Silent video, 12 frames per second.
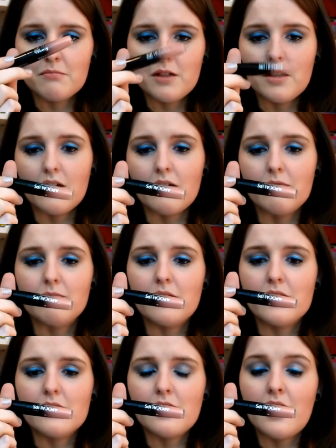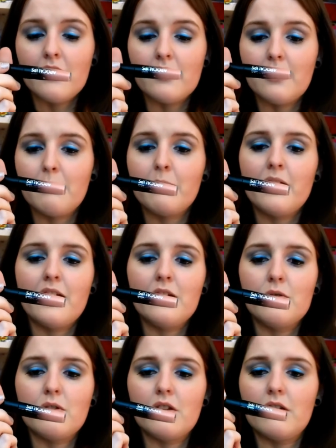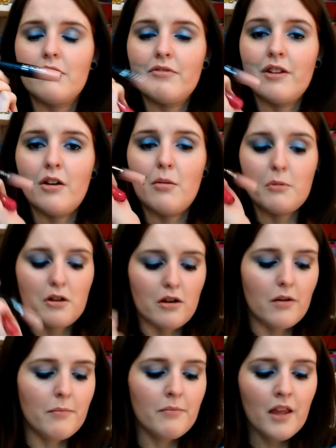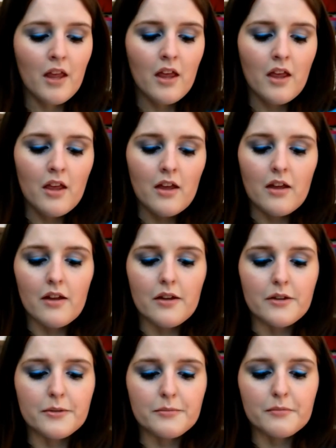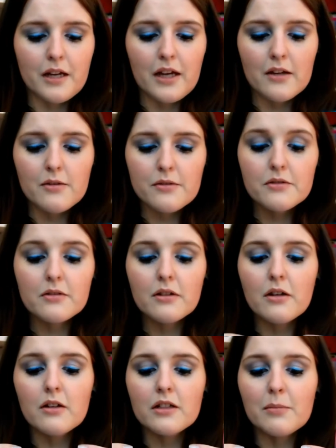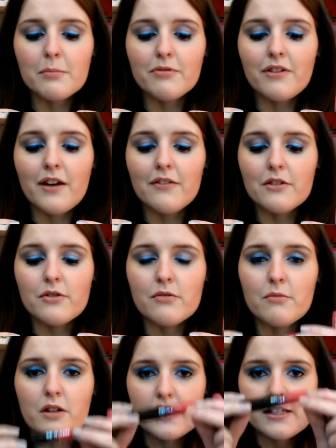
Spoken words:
It's number 100 Phenomenon. I also got number 501